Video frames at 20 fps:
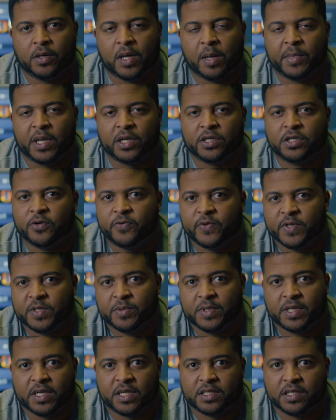I'm not sure if it's
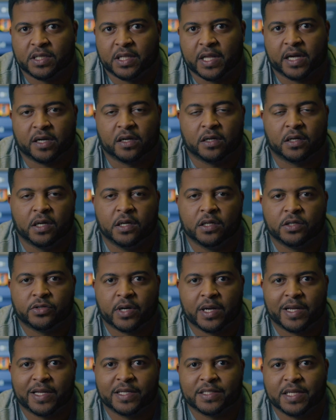because of lack of
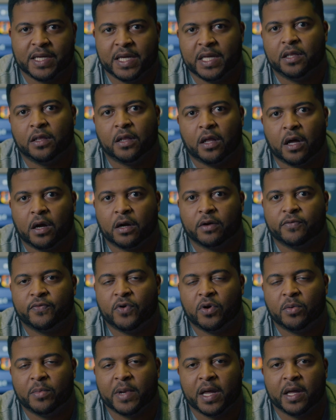contrast in log
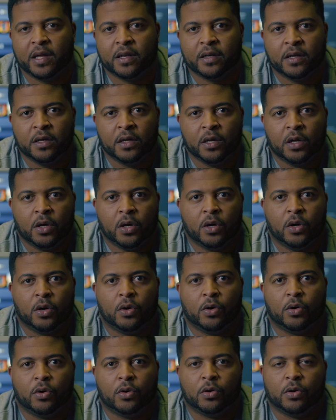format
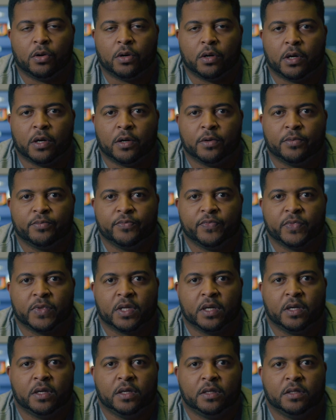or
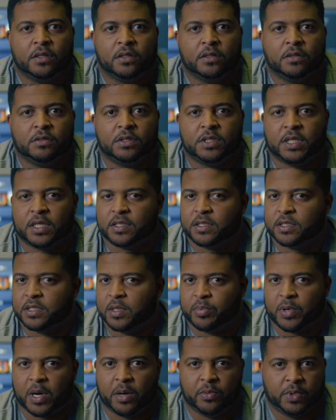just a
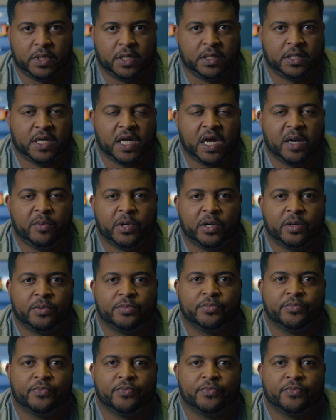problem with the camera,